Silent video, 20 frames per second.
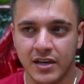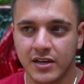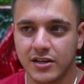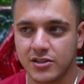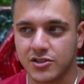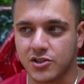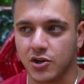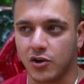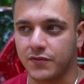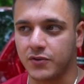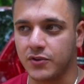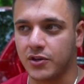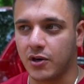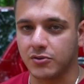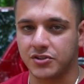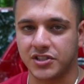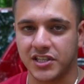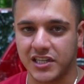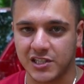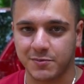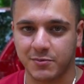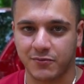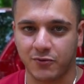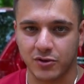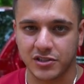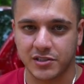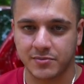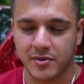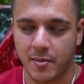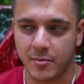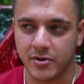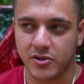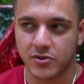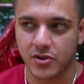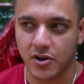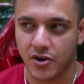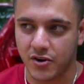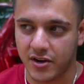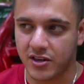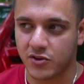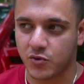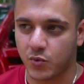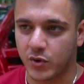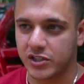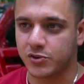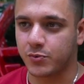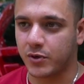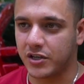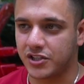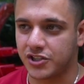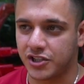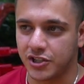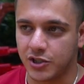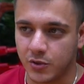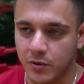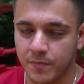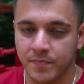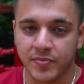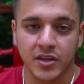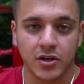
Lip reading: So if you don't see this before September 30th, 2022,